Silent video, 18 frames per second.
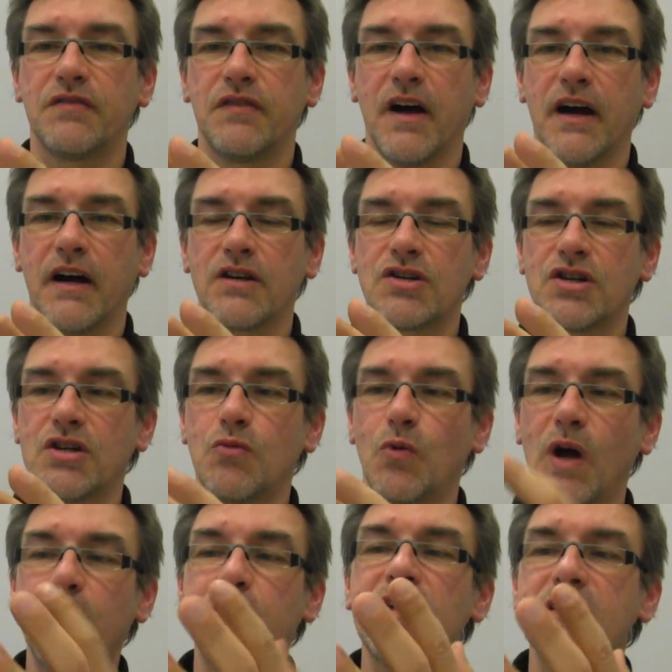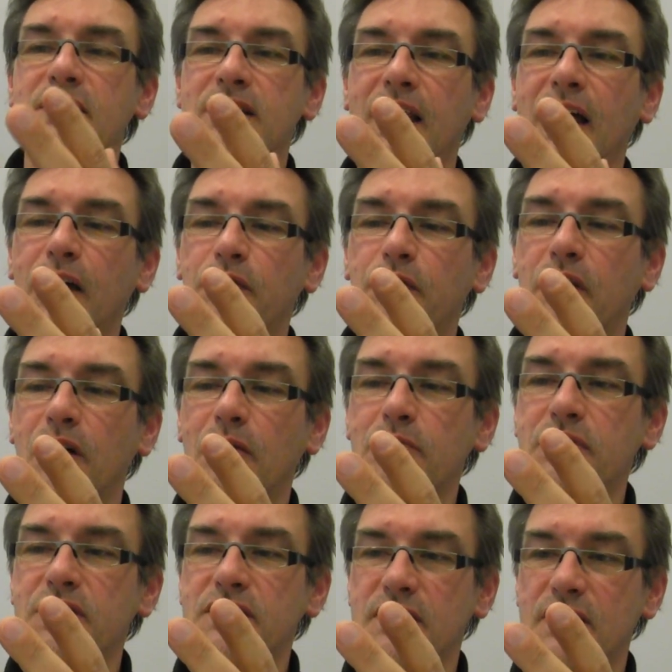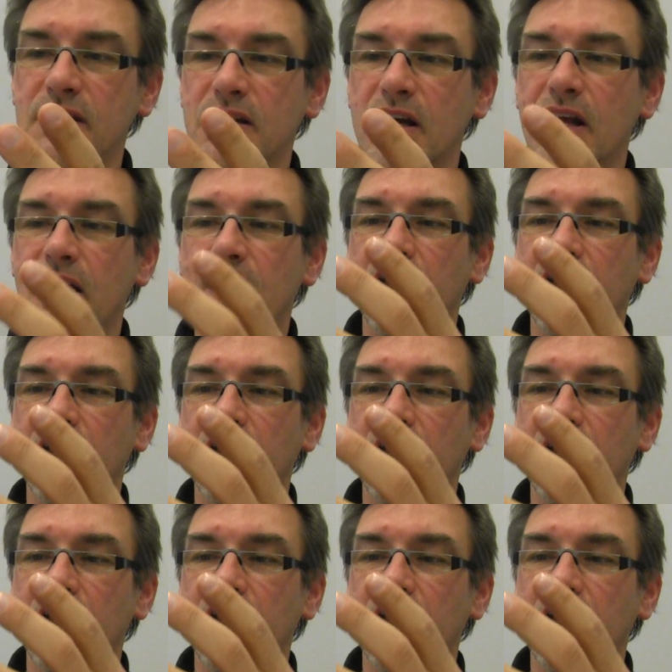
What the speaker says: function. What means live composite?